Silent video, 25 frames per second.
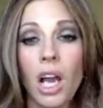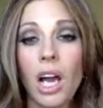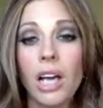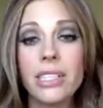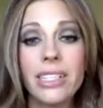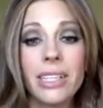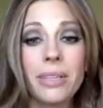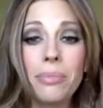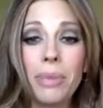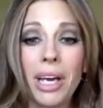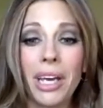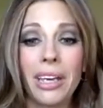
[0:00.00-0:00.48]
I
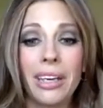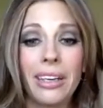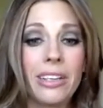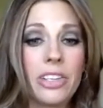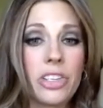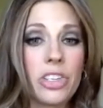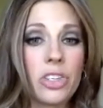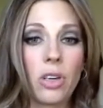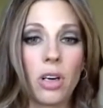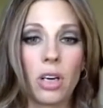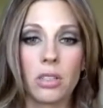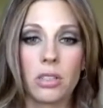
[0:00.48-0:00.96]
did my
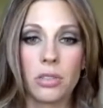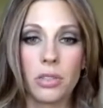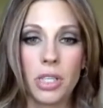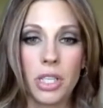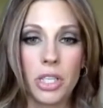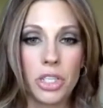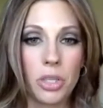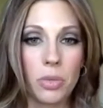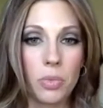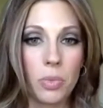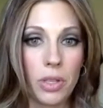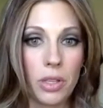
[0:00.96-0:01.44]
initial
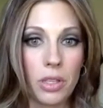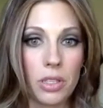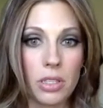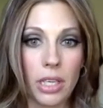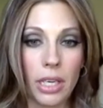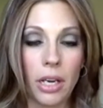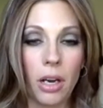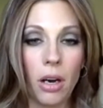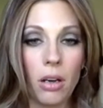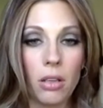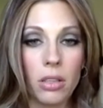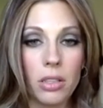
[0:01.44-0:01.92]
consultation with
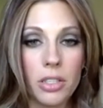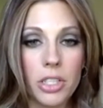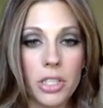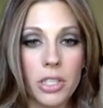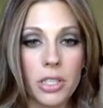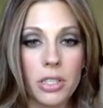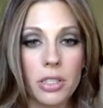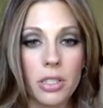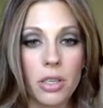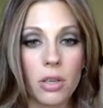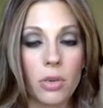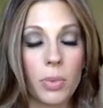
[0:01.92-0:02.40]
a
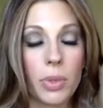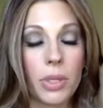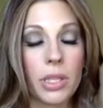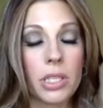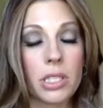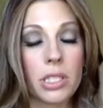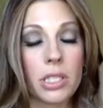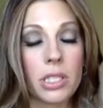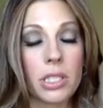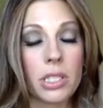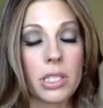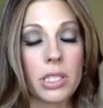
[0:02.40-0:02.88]
psychologist
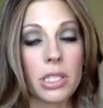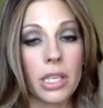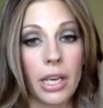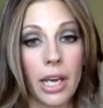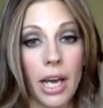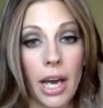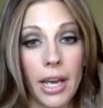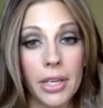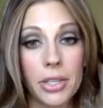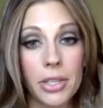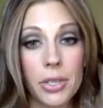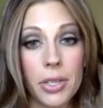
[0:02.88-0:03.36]
or with a
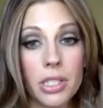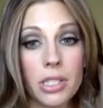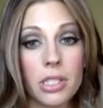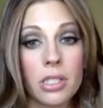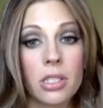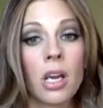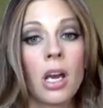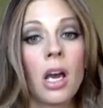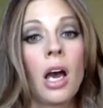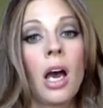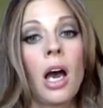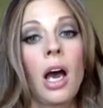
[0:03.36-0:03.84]

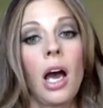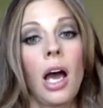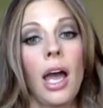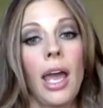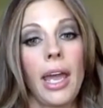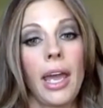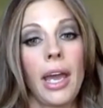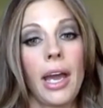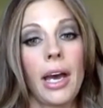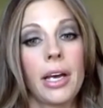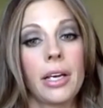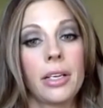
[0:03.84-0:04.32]
psychiatrist,
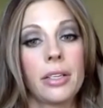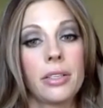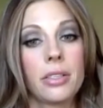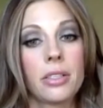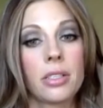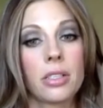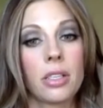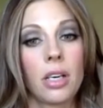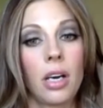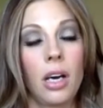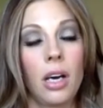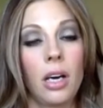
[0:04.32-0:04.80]

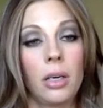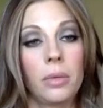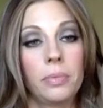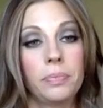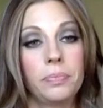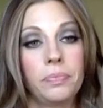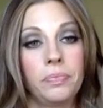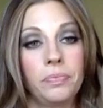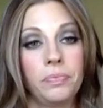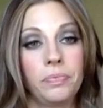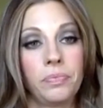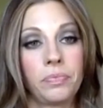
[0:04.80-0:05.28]
and
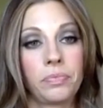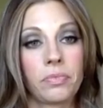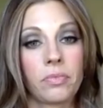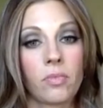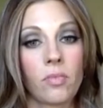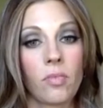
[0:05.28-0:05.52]
um,